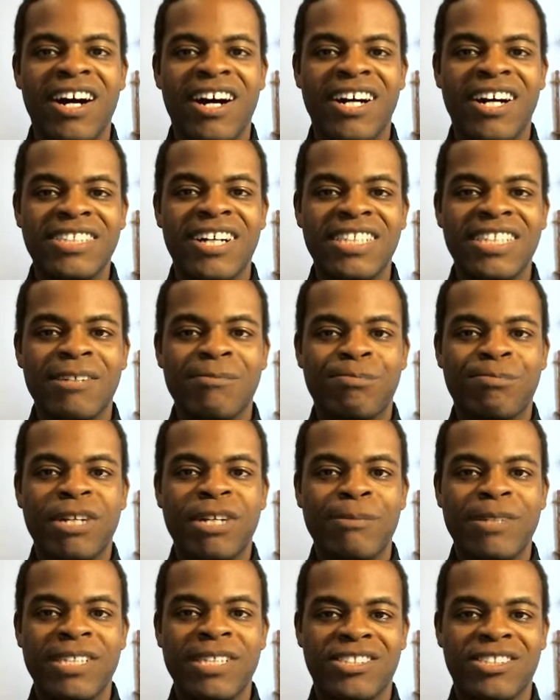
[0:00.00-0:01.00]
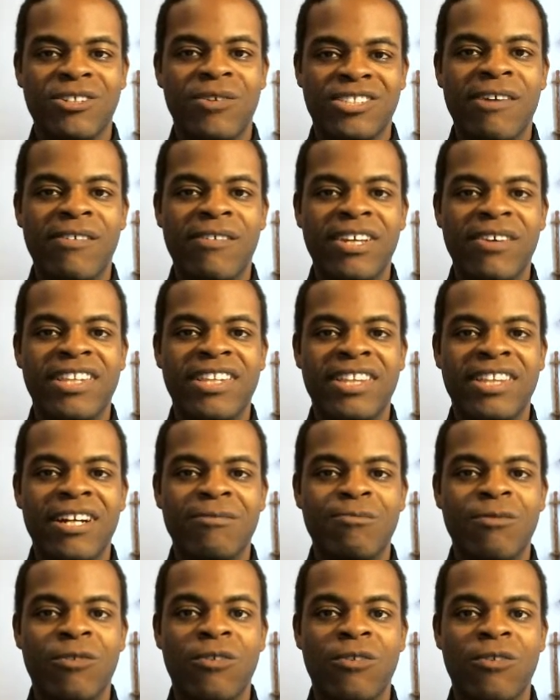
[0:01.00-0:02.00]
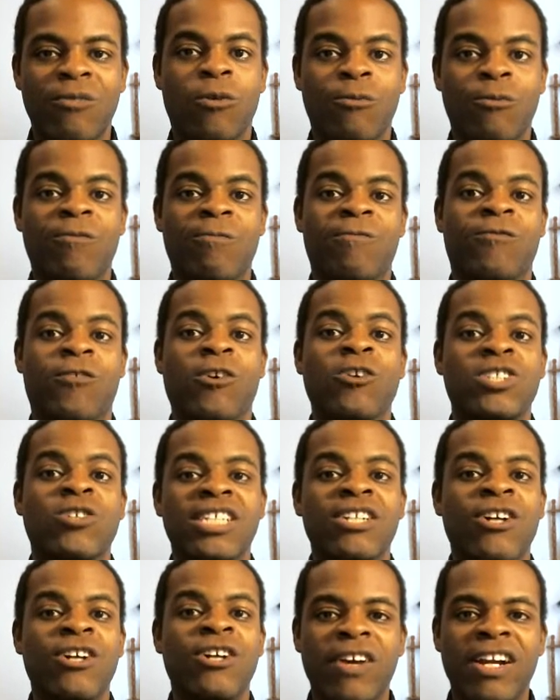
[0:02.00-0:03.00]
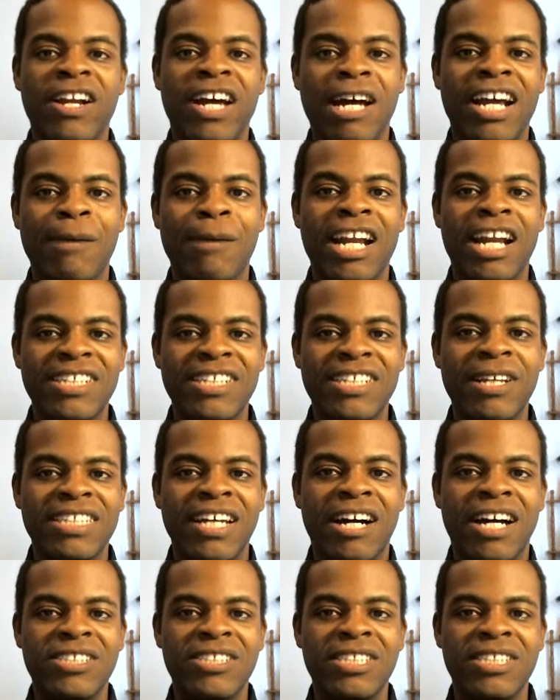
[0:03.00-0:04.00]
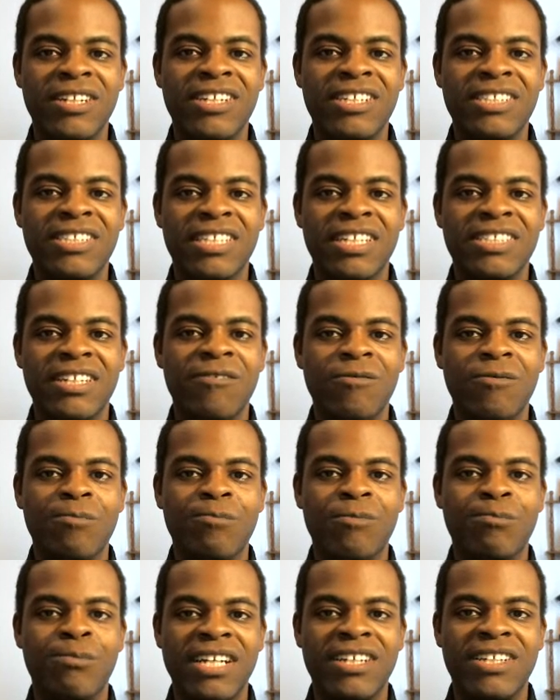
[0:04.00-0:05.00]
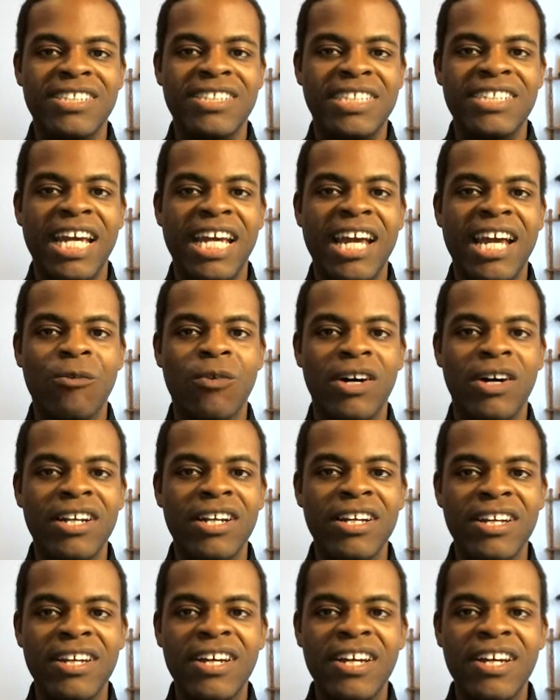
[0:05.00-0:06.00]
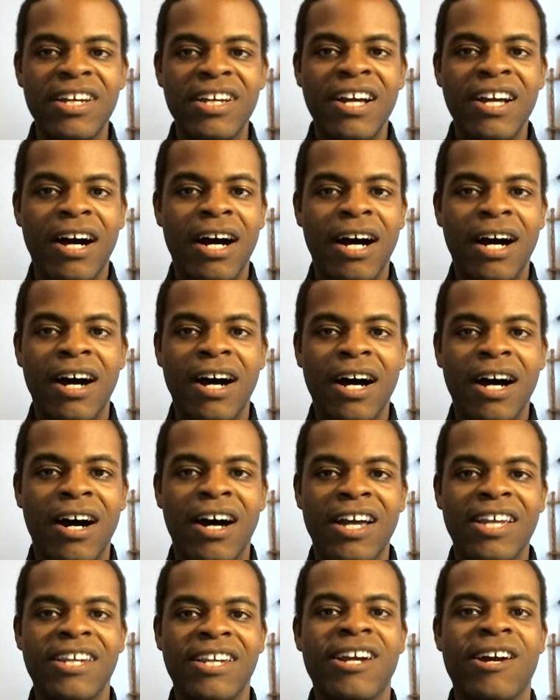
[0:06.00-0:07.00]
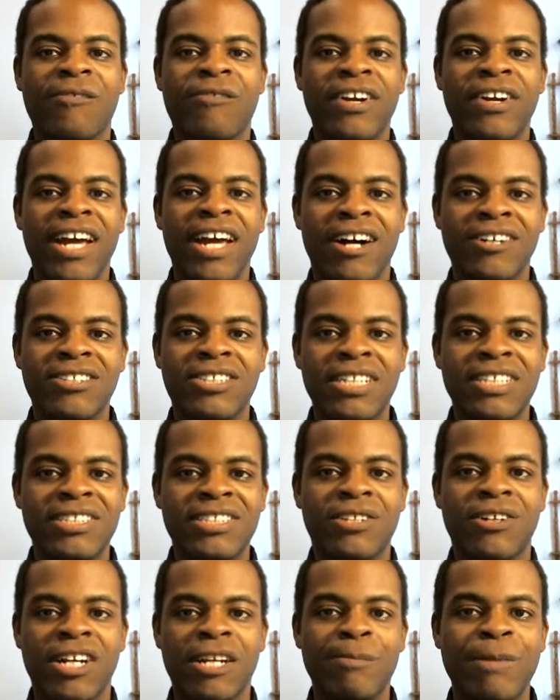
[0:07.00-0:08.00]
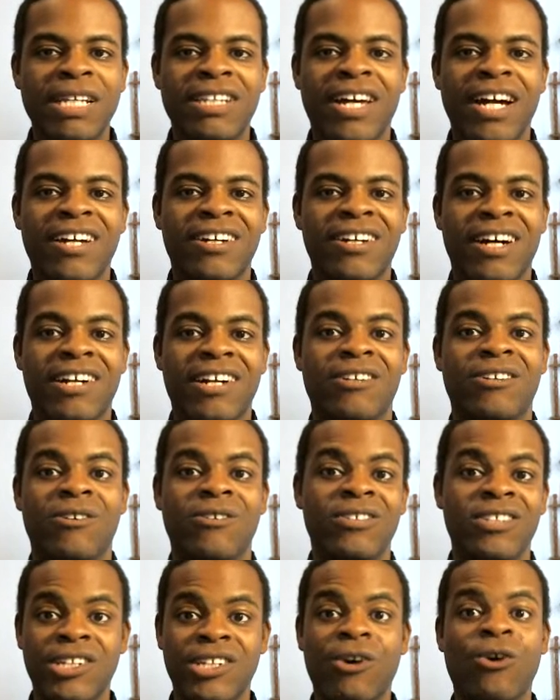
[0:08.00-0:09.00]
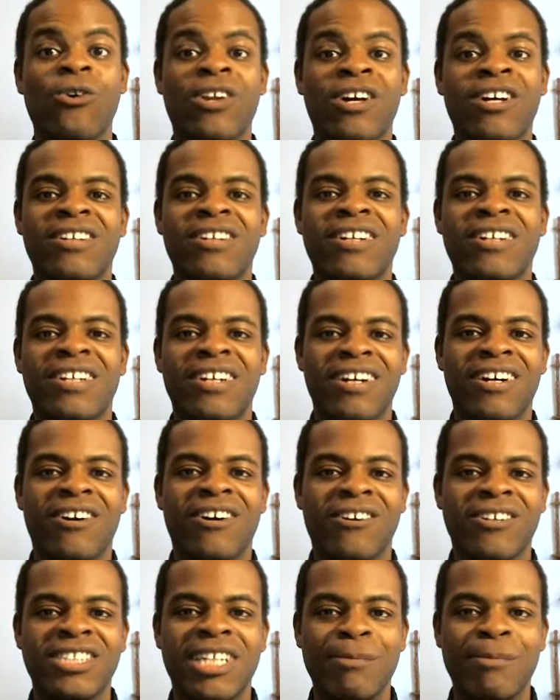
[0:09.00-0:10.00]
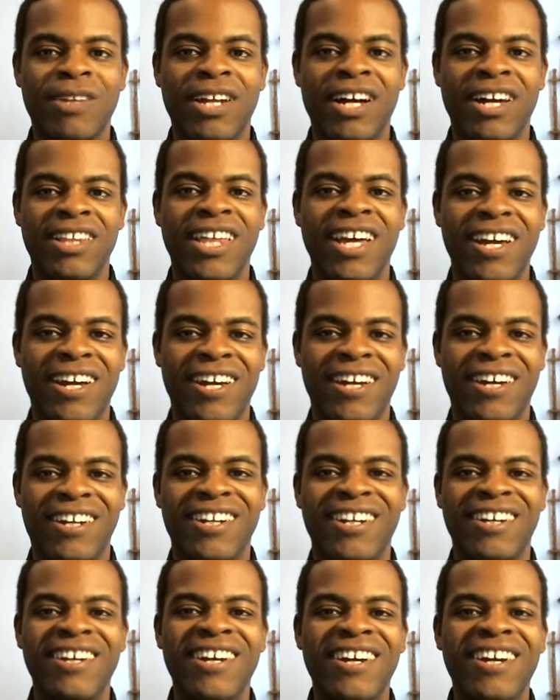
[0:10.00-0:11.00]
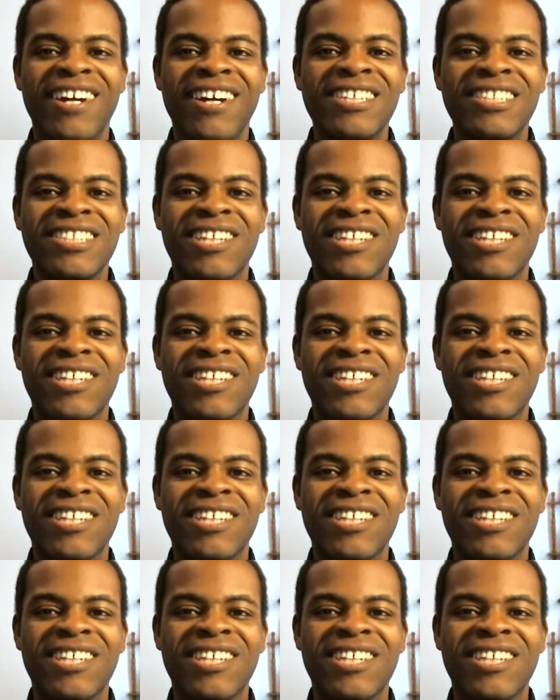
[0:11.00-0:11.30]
She can pretty much do everything virtually overnight. I mean, this is how she is in practically day one. A year from now, she's going to be like, I don't know, Yoda or something like that.